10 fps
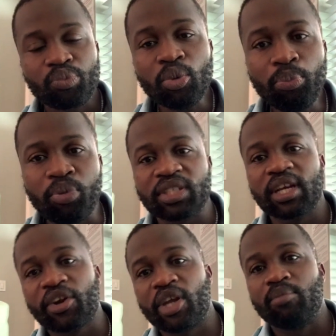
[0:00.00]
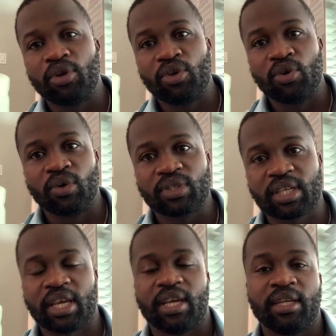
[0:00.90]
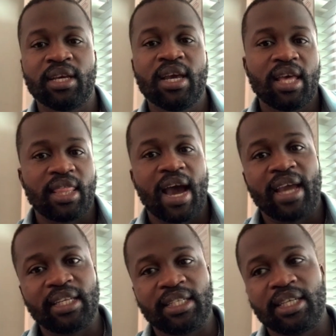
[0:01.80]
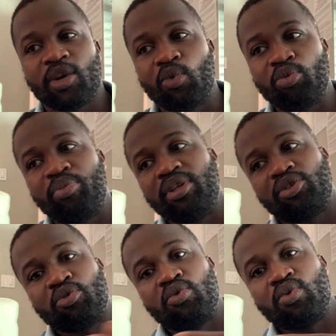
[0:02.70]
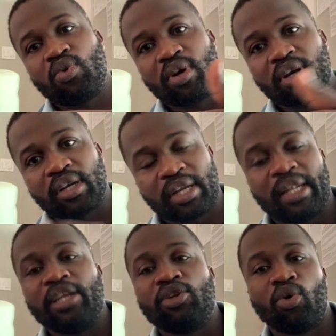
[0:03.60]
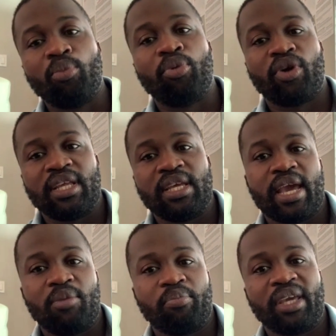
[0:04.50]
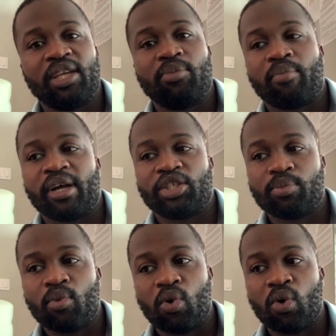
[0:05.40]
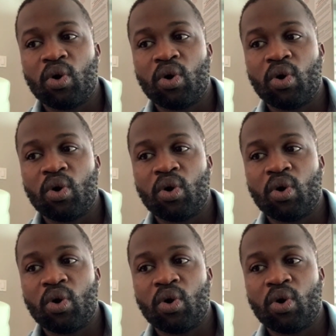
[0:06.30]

putting cream on your skin, the idea would be to clean your body and make it much more